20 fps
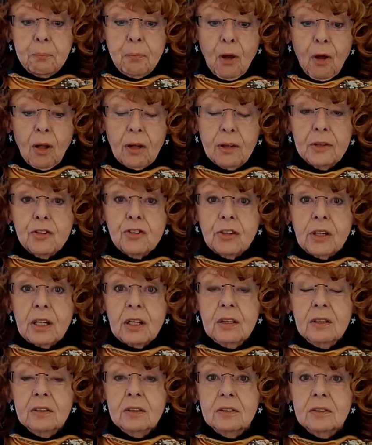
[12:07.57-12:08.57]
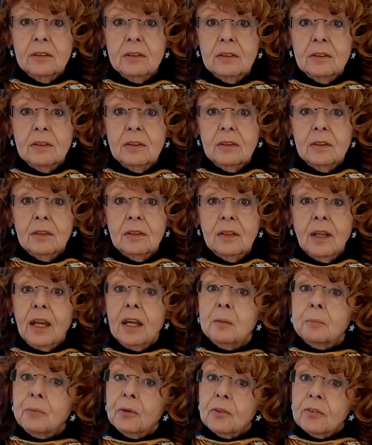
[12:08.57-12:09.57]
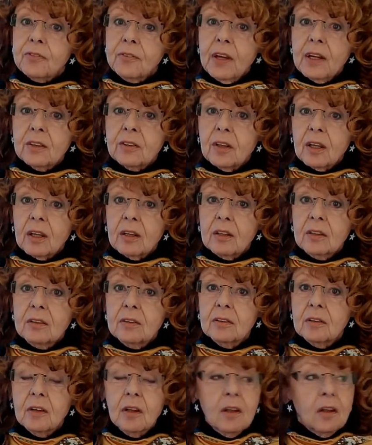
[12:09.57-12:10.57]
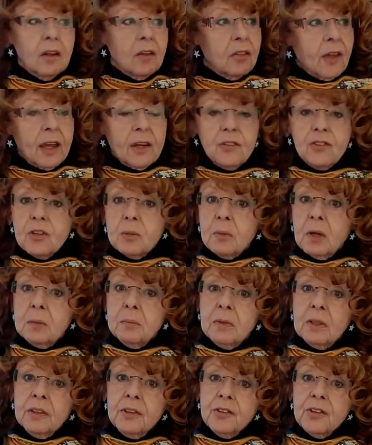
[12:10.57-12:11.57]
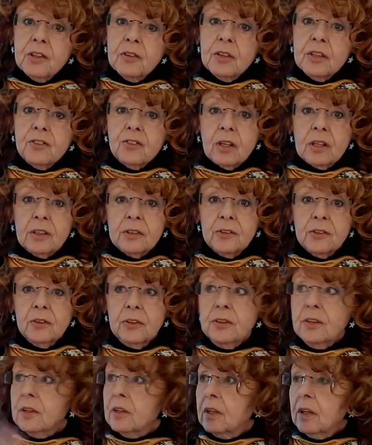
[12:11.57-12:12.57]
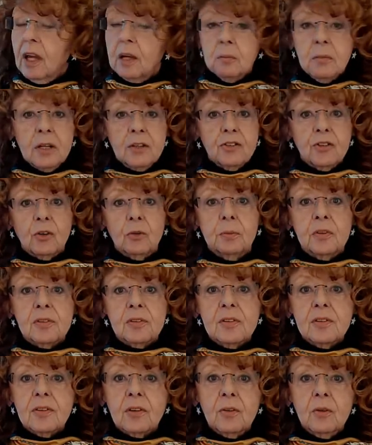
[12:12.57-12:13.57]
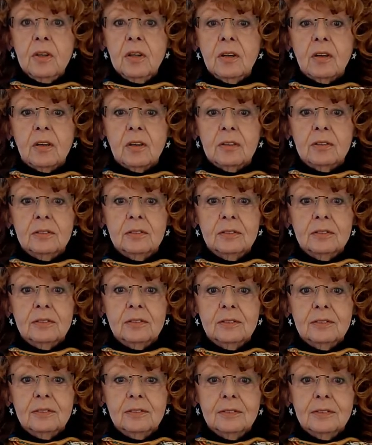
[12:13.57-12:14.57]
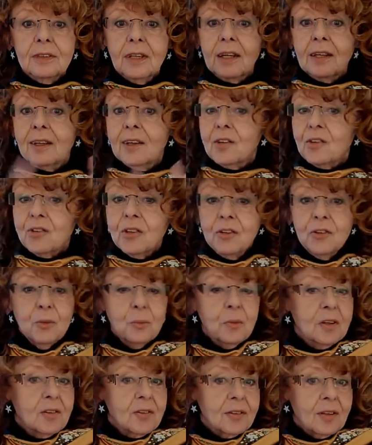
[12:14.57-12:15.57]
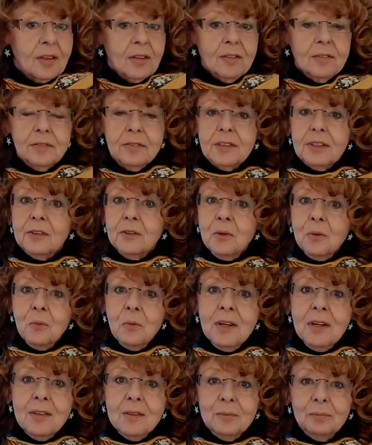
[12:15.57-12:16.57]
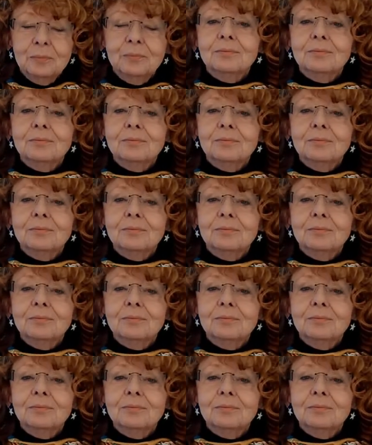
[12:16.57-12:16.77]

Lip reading: polishing, and perfecting, thanks to my military childhood and my show business career. And I said to myself, you know what?